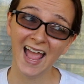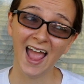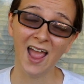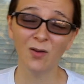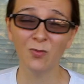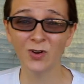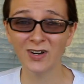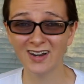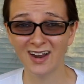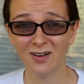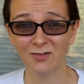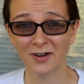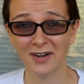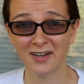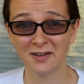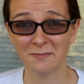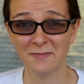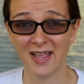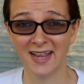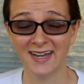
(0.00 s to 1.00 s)
I would not
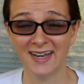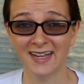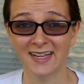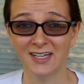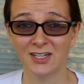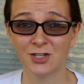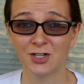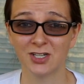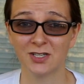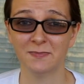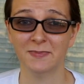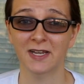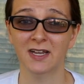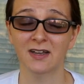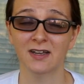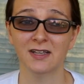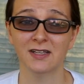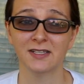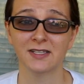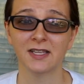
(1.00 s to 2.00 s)
recommend it just
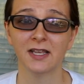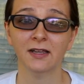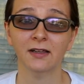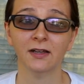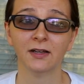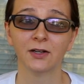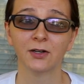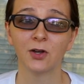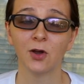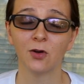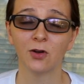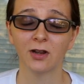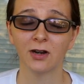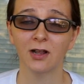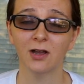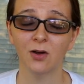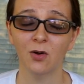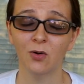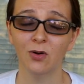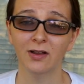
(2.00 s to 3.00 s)
because
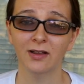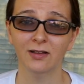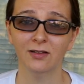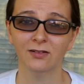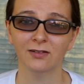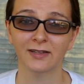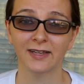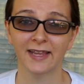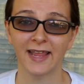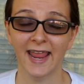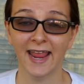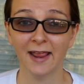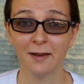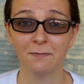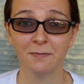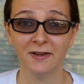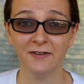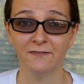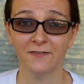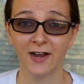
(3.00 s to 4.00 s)
coconut oil can
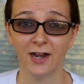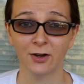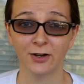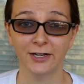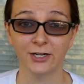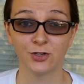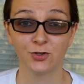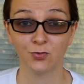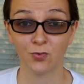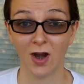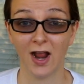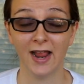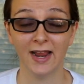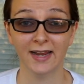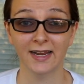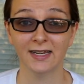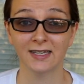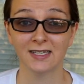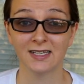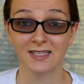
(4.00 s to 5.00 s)
be very
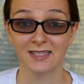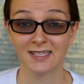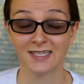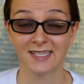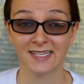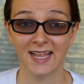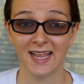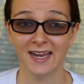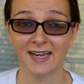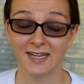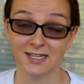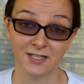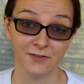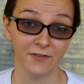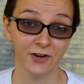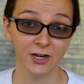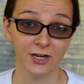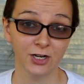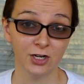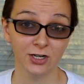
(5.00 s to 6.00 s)
drying to the skin. It's a
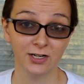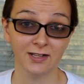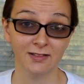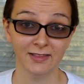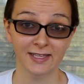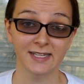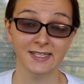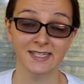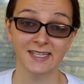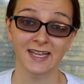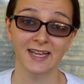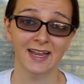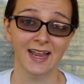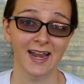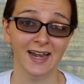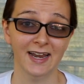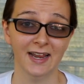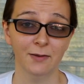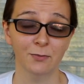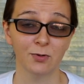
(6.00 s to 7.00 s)
very good cleansing
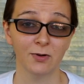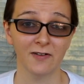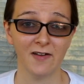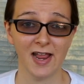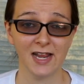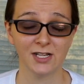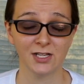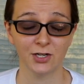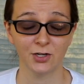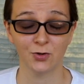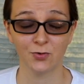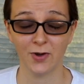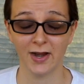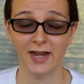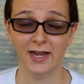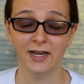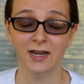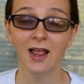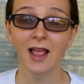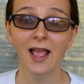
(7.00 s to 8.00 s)
and it provides a
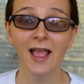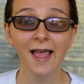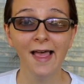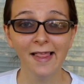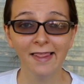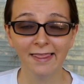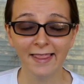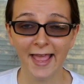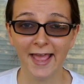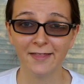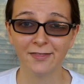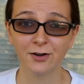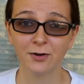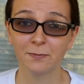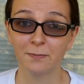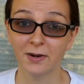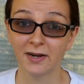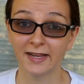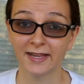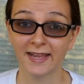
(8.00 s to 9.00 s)
great lather,
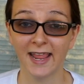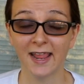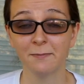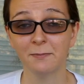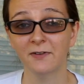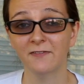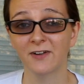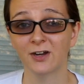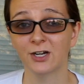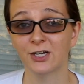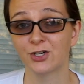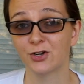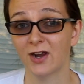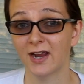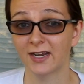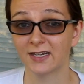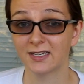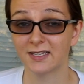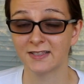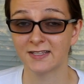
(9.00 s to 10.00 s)
but it can be very
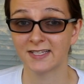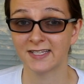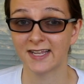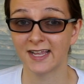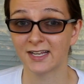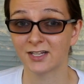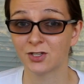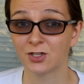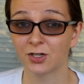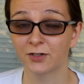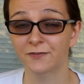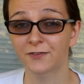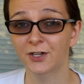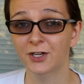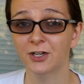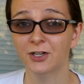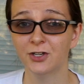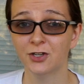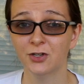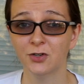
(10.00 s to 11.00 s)
drying to the skin. So if you
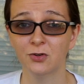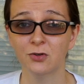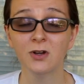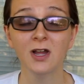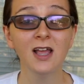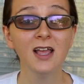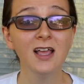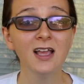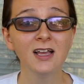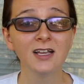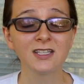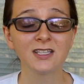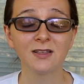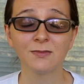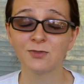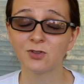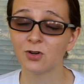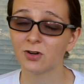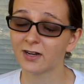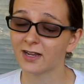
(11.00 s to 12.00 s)
can do
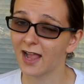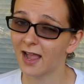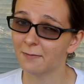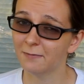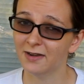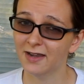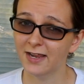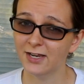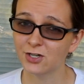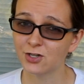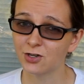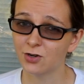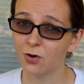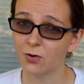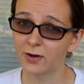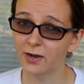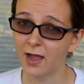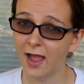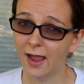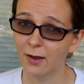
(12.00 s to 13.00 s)
some sort of combination
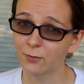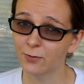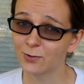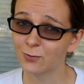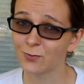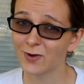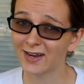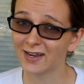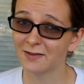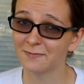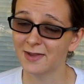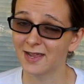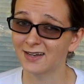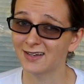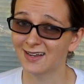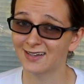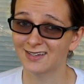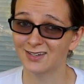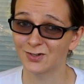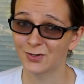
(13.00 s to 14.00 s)
oil, I would
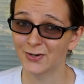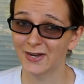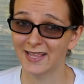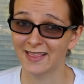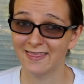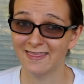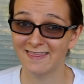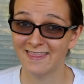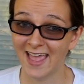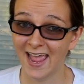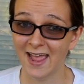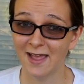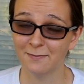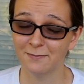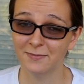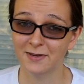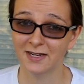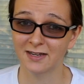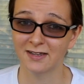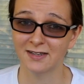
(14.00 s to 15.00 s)
recommend doing that,
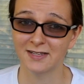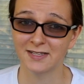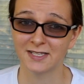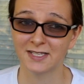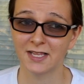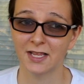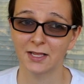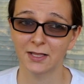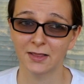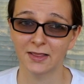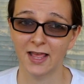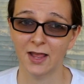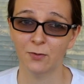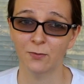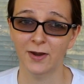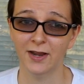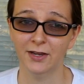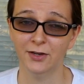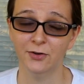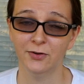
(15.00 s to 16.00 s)
because that
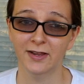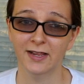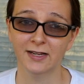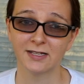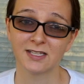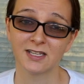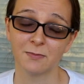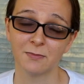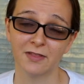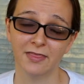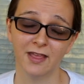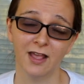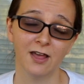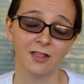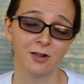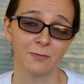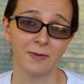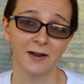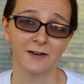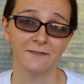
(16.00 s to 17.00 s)
way you get some of the
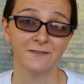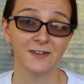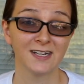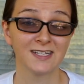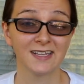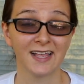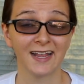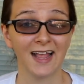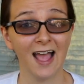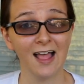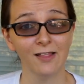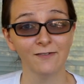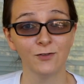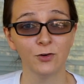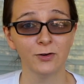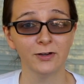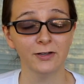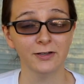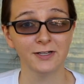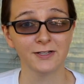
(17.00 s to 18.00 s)
other benefits. Like olive
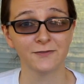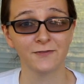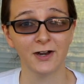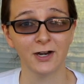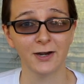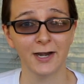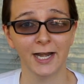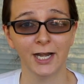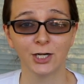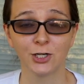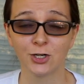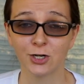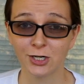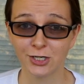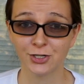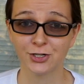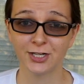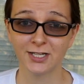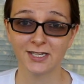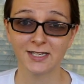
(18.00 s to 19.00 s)
oil is very
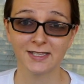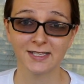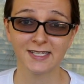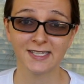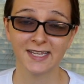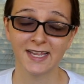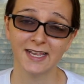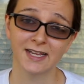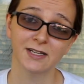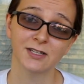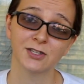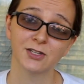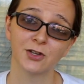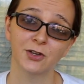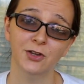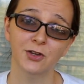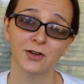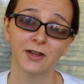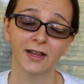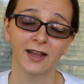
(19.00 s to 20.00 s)
nourishing to the skin, so
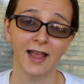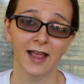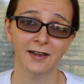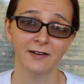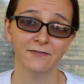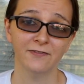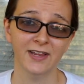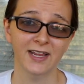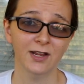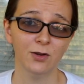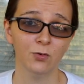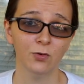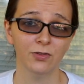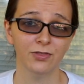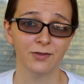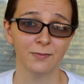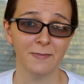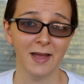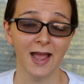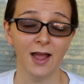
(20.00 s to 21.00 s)
you can kind of equal
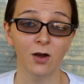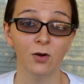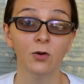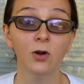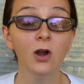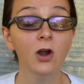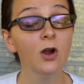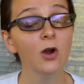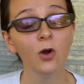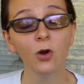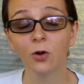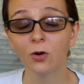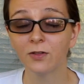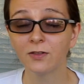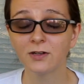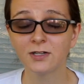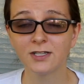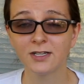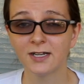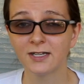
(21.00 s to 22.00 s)
them out. Or
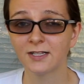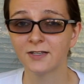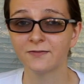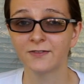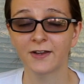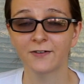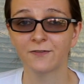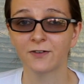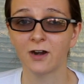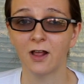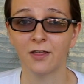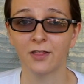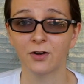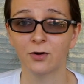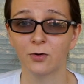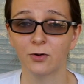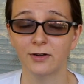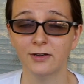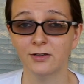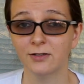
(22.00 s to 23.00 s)
there's tons of different
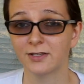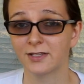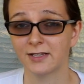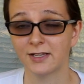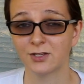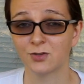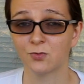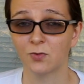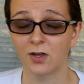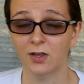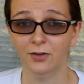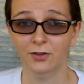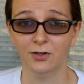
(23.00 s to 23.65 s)
other oils as well.